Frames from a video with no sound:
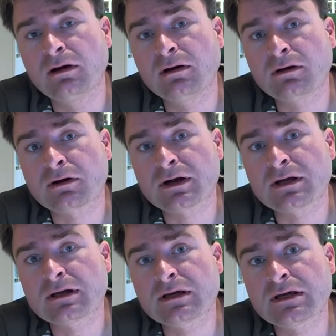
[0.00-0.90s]
Or
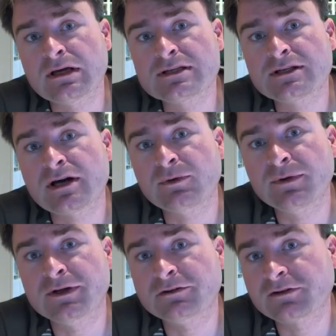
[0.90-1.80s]
is it
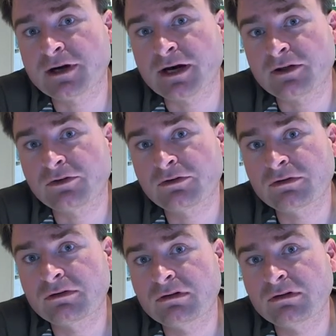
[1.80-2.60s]
only a right